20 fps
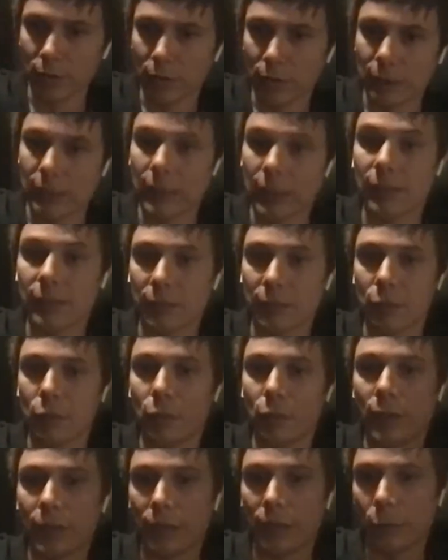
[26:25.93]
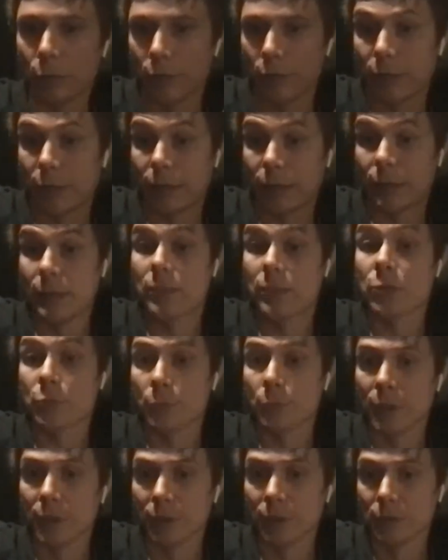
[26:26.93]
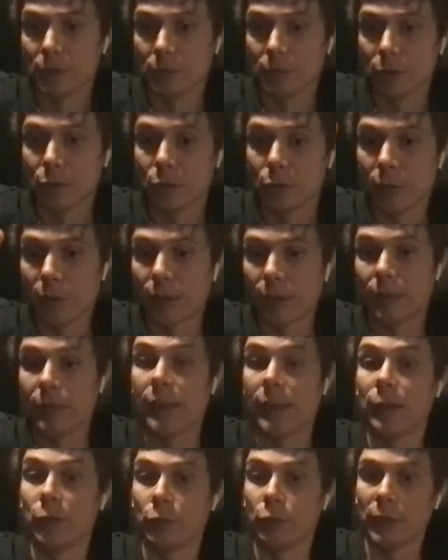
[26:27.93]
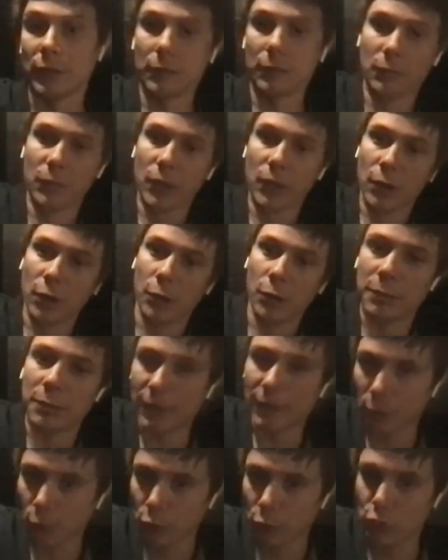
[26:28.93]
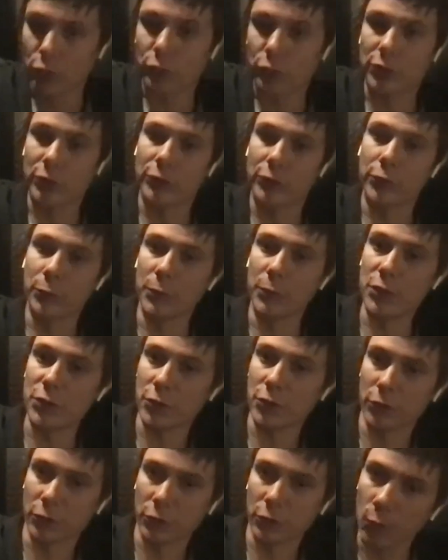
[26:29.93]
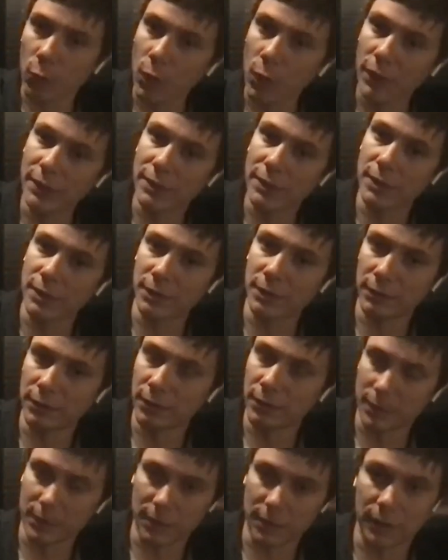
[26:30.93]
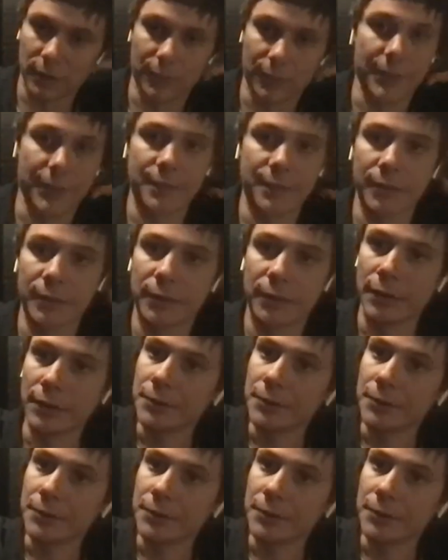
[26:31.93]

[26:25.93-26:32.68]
getting the data where it needs to be, so that then you can apply all your transformation, quality, etc., etc.